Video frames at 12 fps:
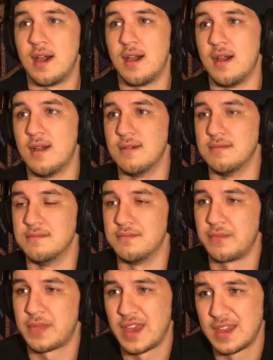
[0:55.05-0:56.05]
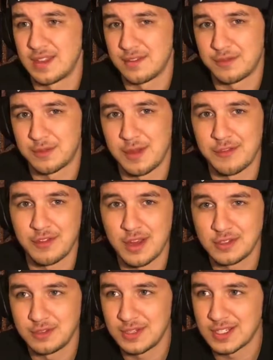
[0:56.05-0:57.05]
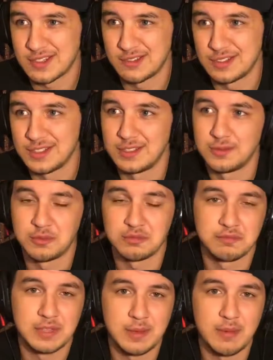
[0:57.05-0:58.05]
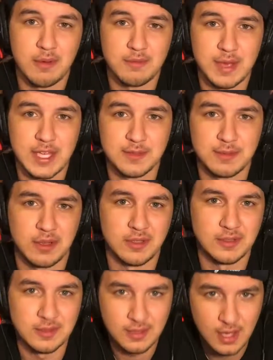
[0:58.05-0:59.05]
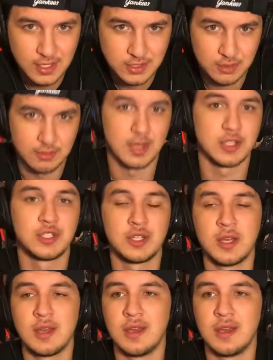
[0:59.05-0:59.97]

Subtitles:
And then for my friend who doesn't really keep up with basketball, not so much.